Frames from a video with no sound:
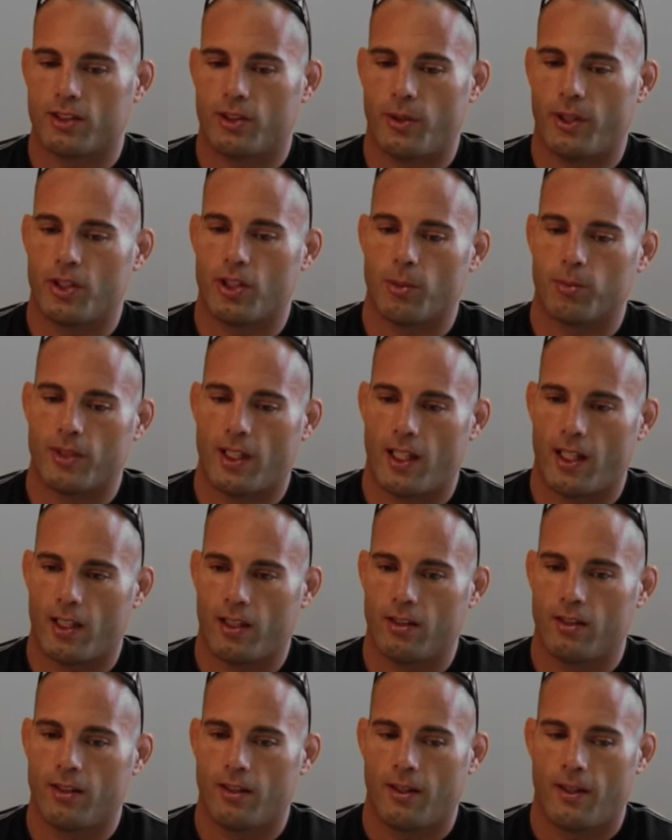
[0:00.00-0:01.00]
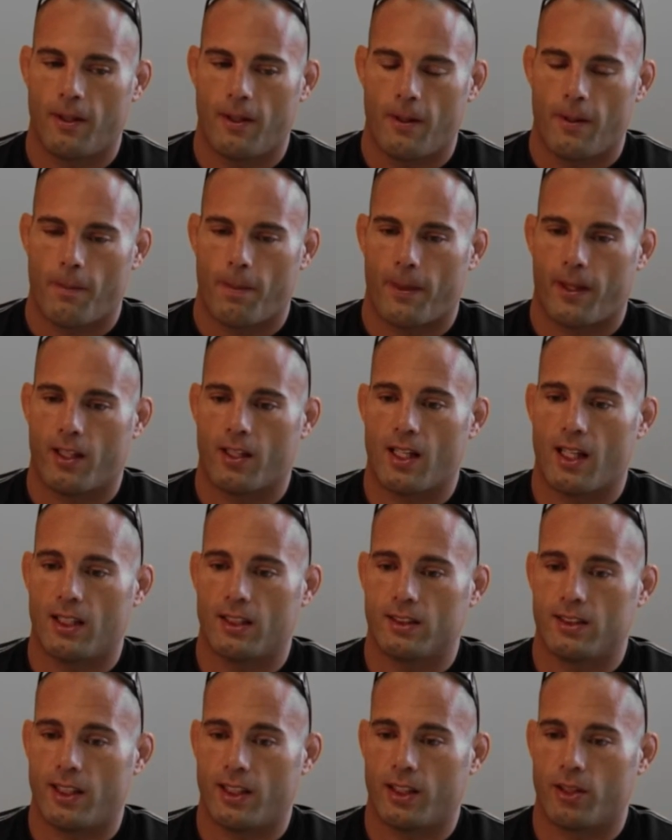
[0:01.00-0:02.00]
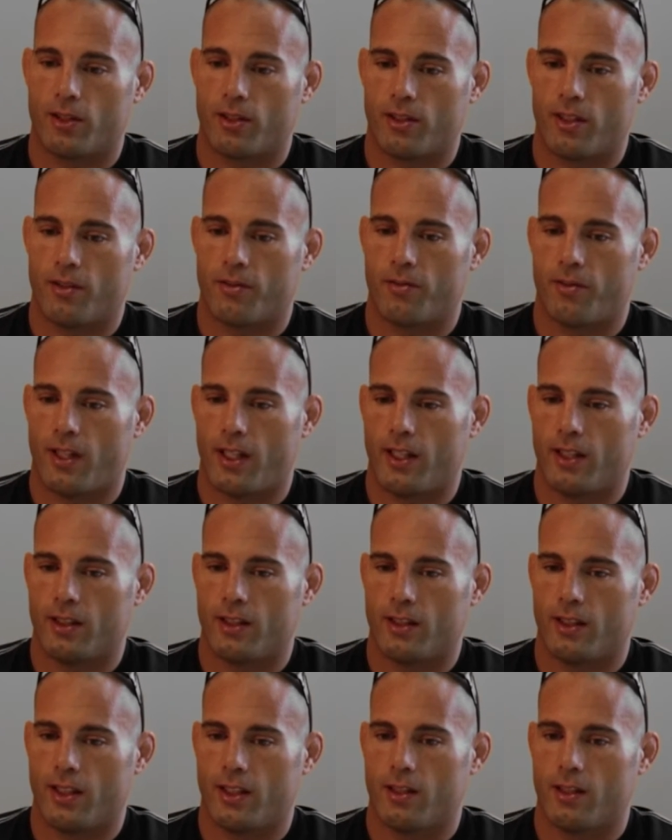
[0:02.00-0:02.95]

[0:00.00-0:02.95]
So he jumped ahead, and I had to take a fight